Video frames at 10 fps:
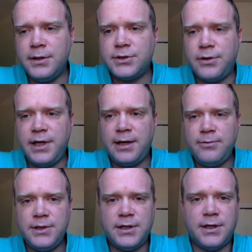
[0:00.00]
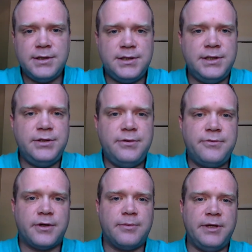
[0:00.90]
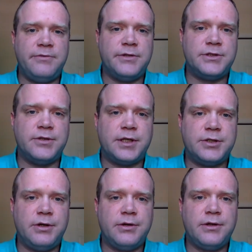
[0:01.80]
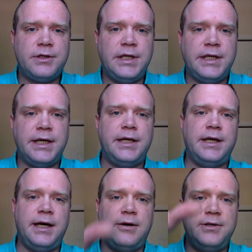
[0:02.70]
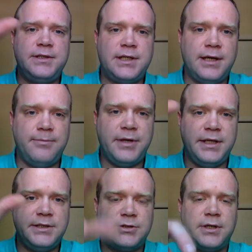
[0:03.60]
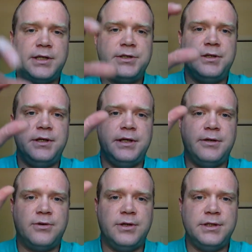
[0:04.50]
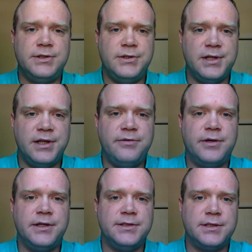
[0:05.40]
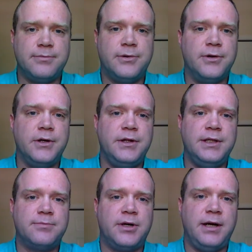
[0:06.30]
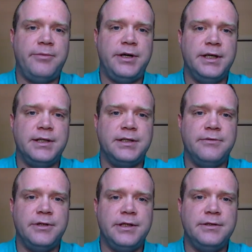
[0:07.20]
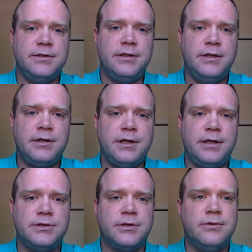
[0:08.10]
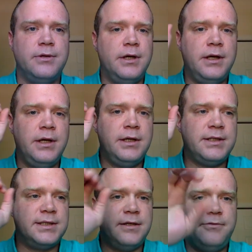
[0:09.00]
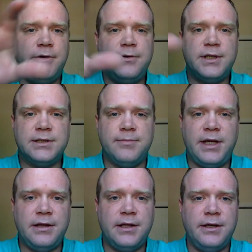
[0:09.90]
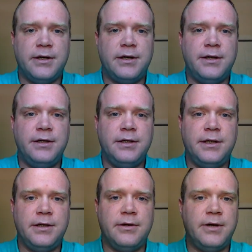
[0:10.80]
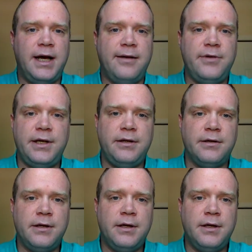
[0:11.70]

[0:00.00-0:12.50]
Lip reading: So that would constitute firm infrastructure. You're looking at how is the company structured in order to deliver and support these primary activities. Okay, so does it focus mainly on, having